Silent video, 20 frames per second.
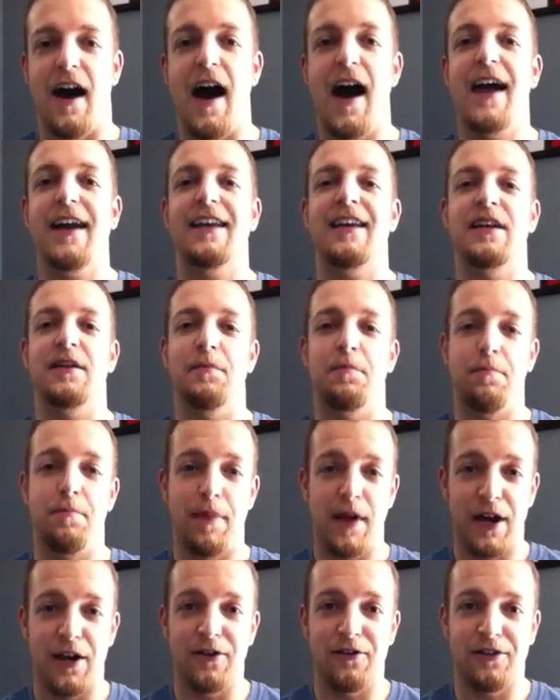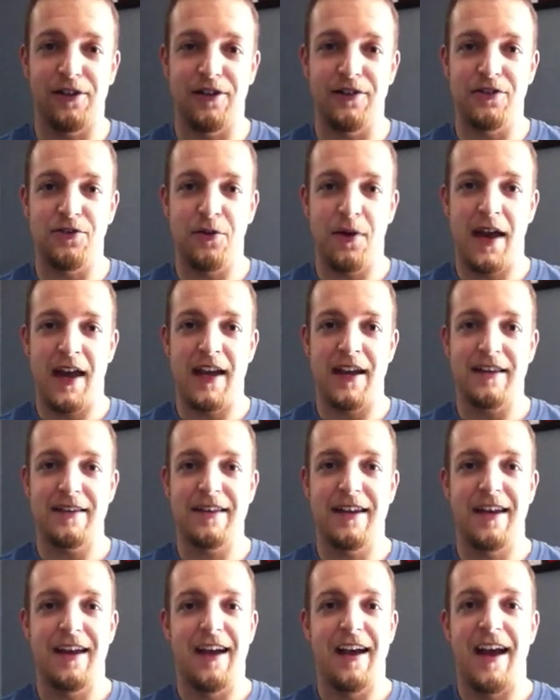I could barely do
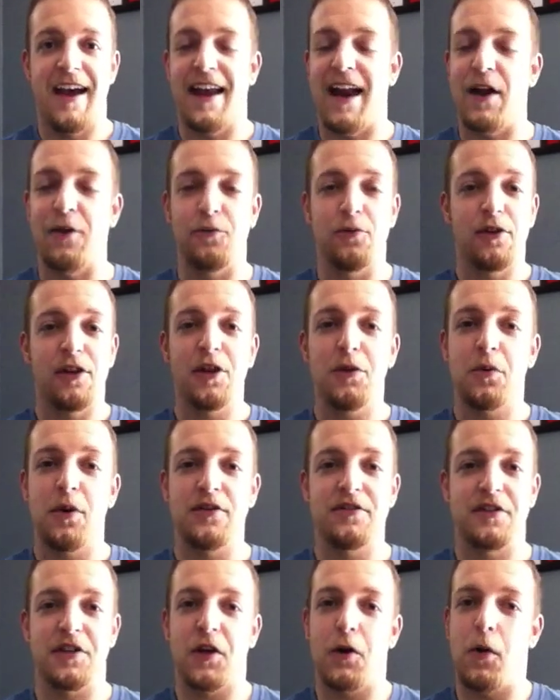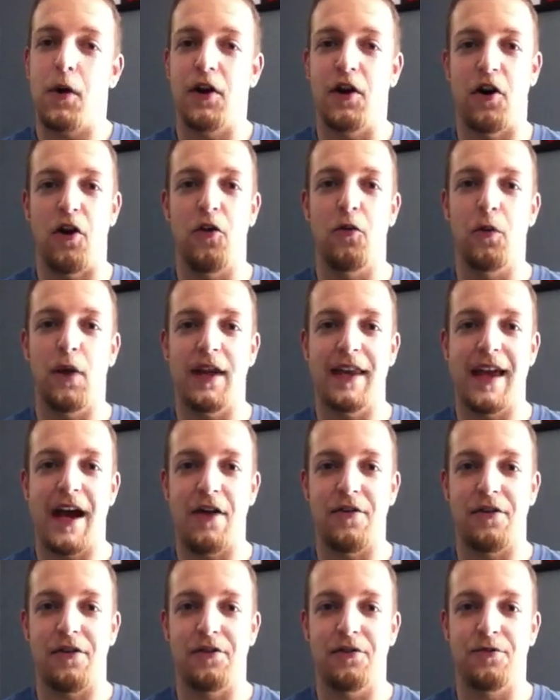8. And I really wasn't going all the way
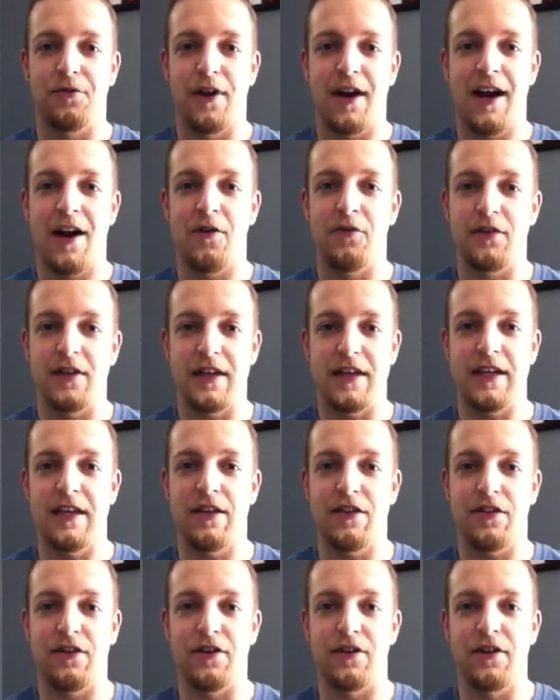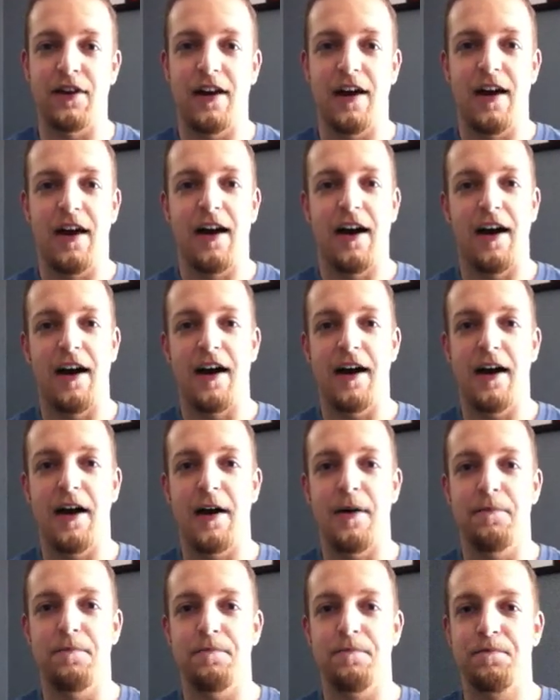down to the ground either.
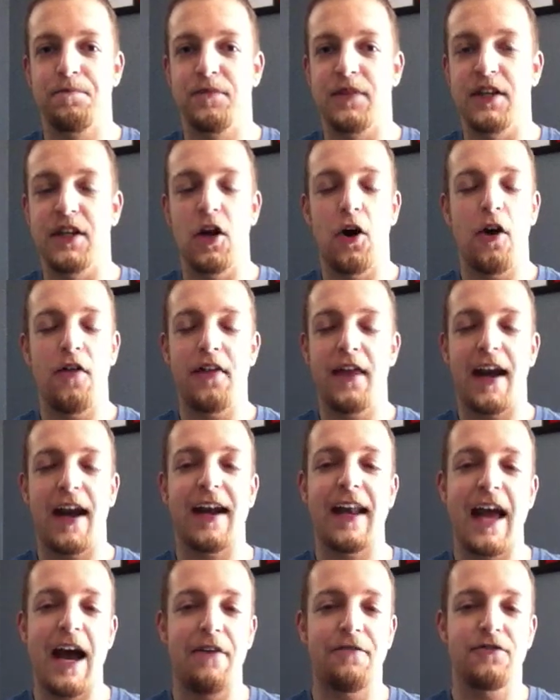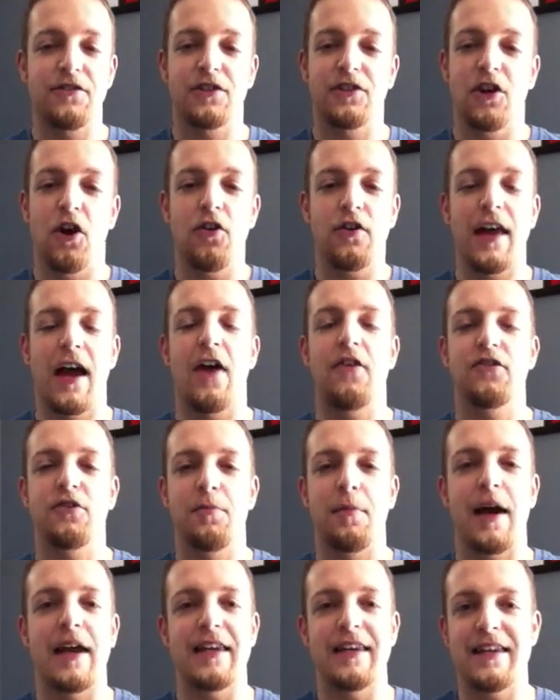And then I'd have to go down
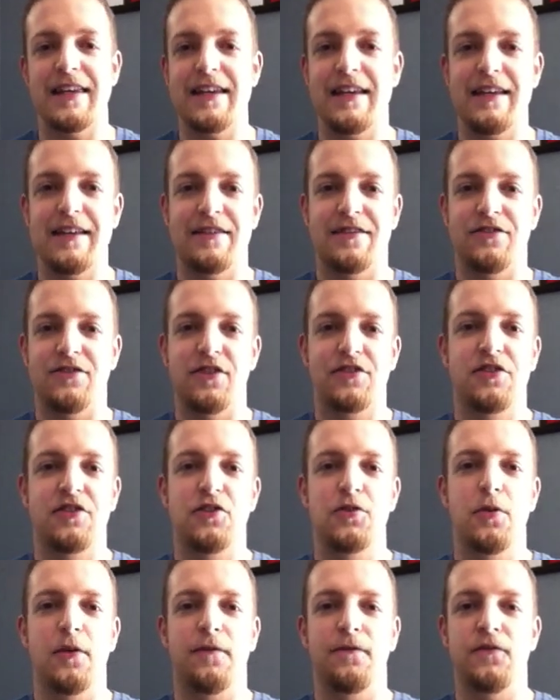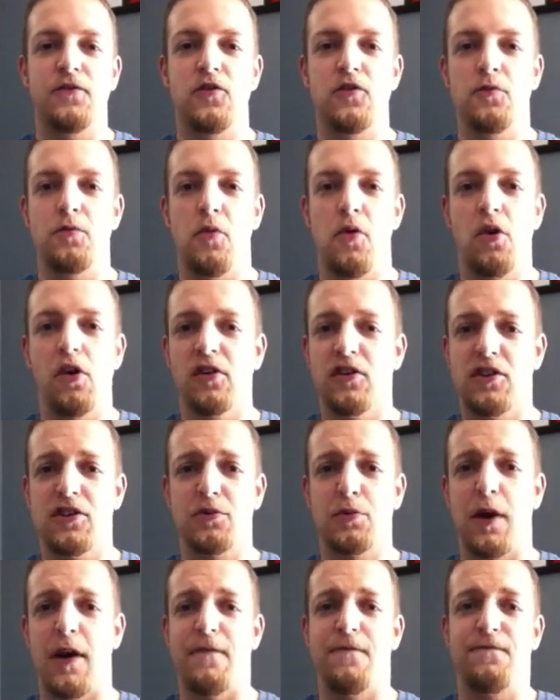to my knees just to do a few more,
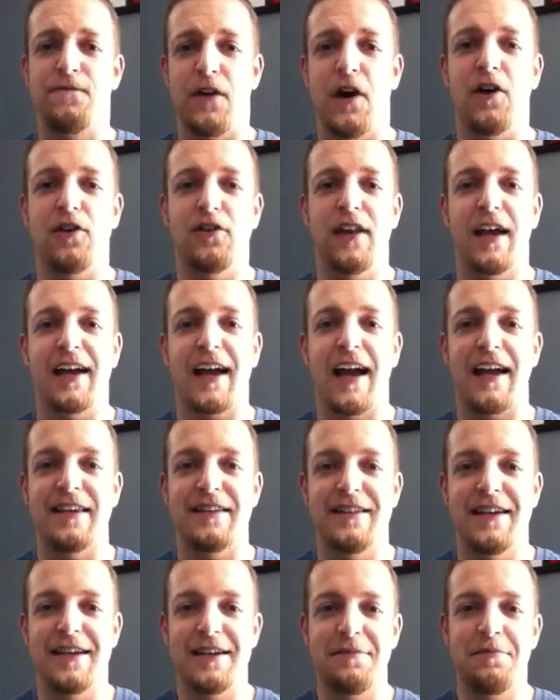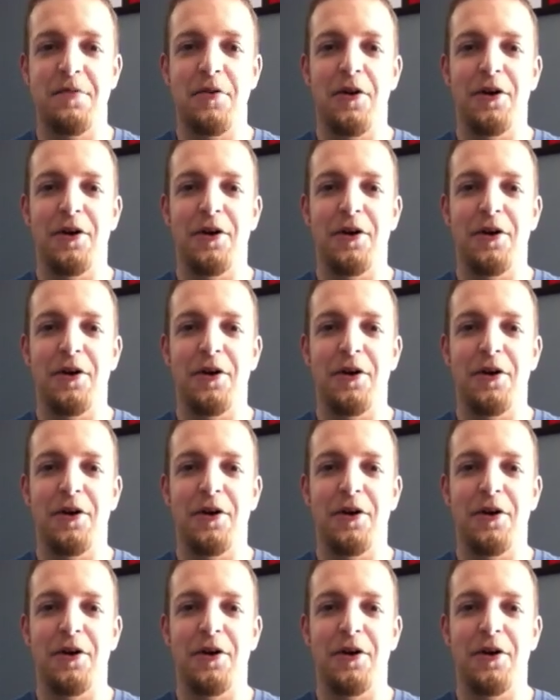just so I felt like I did